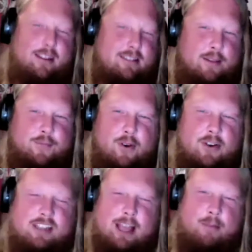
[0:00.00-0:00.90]
the
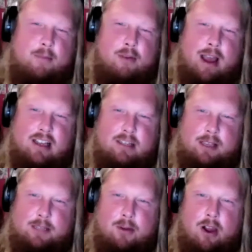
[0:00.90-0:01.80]
first step in practice
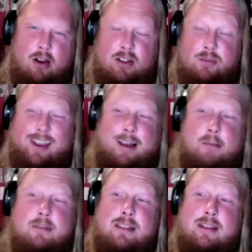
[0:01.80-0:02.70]
makes progress when it
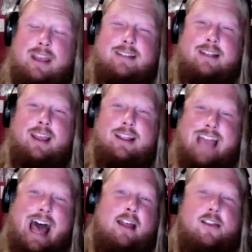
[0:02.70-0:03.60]
comes to this like
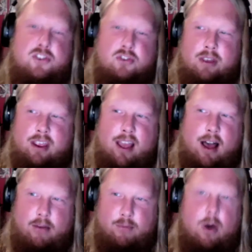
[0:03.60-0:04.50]
talent tree
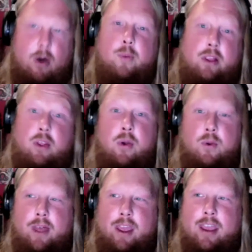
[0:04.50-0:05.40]
of what we do.
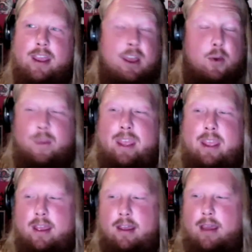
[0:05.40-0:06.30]
Like
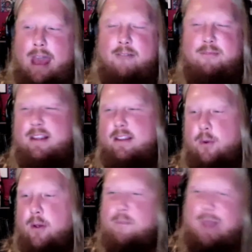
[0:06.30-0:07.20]
we have been
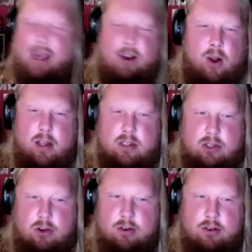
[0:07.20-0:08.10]
doing better in
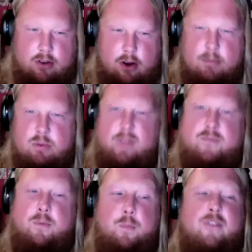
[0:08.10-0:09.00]
certain terms.
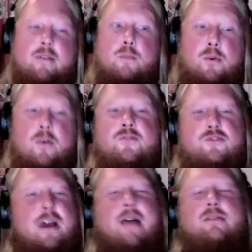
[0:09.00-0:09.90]
We've improved
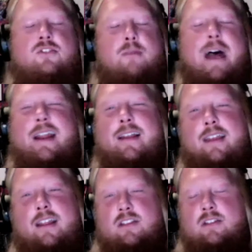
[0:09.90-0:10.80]

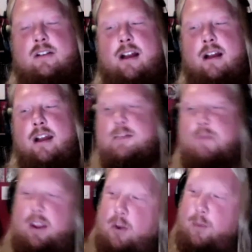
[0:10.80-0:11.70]
dramatically in certain areas, but
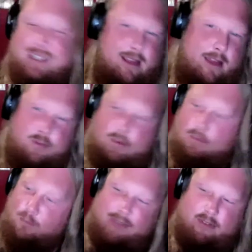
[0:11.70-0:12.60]
we
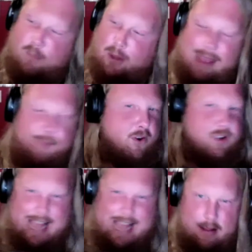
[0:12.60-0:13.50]
haven't even put that
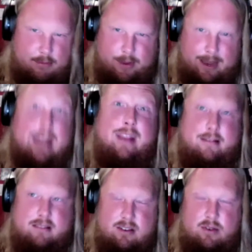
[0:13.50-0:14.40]
first talent point
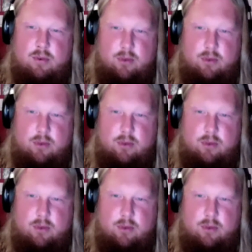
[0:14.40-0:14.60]
into